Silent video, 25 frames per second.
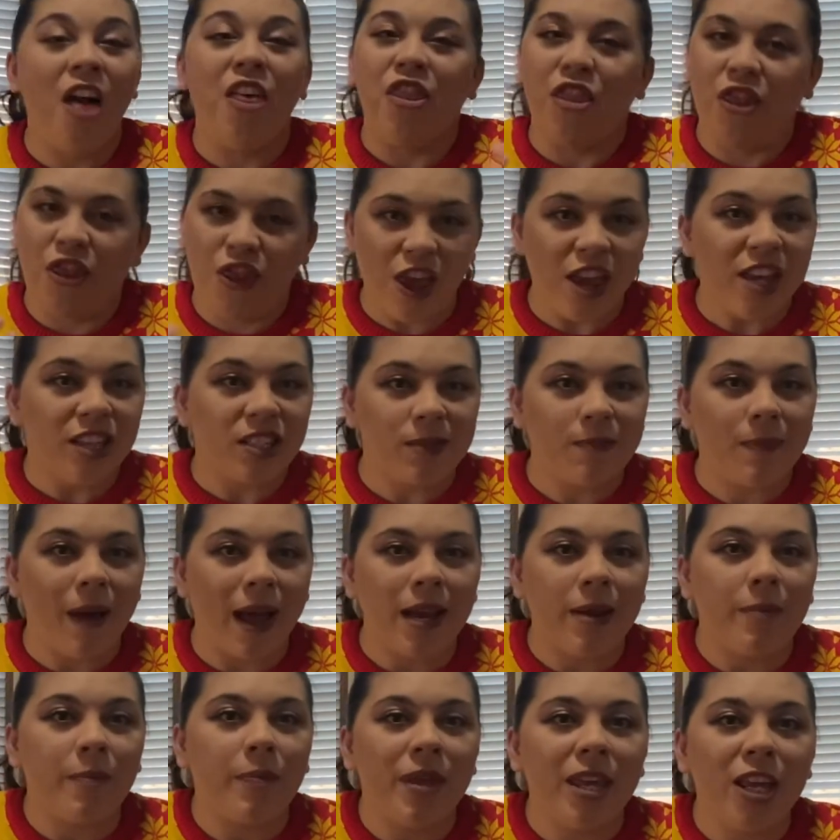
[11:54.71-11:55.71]
this
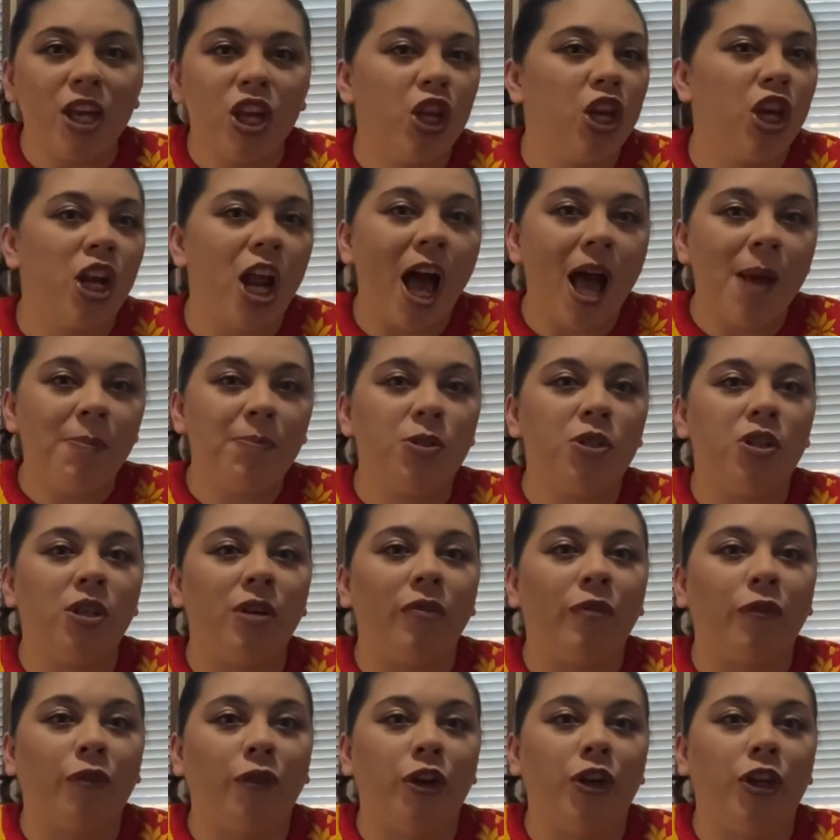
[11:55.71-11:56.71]
might be a good option
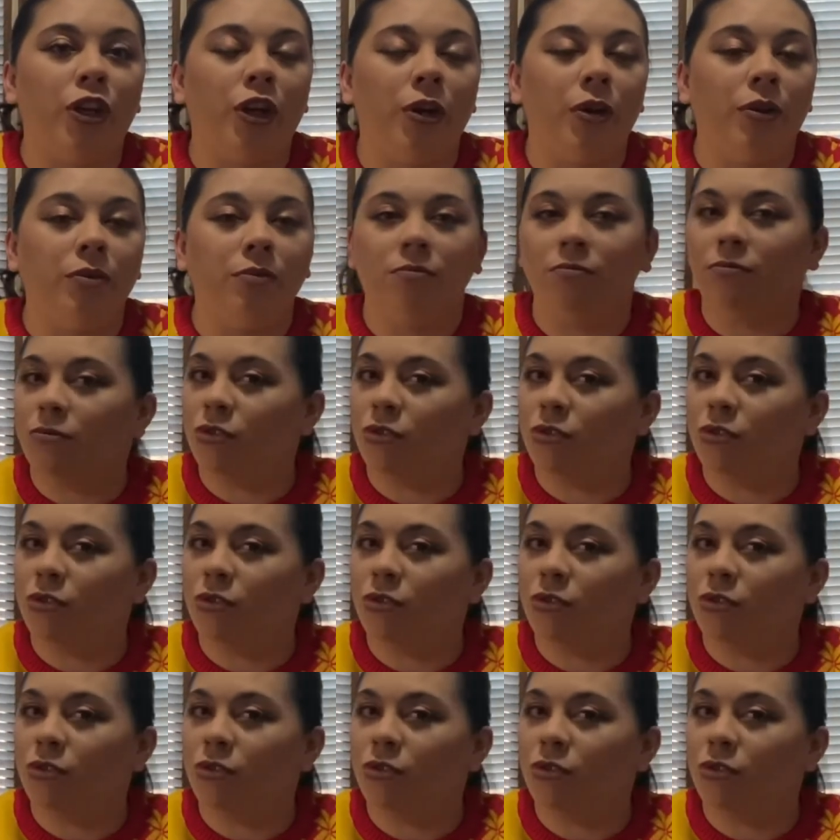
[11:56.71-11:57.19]
for you.